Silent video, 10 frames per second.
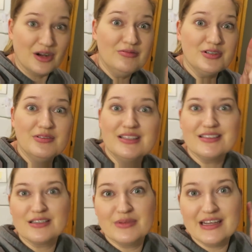Don't do
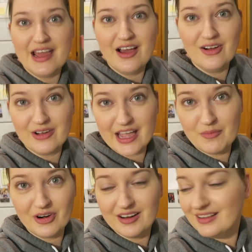this to me now,
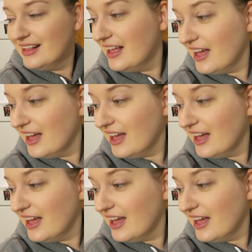camera.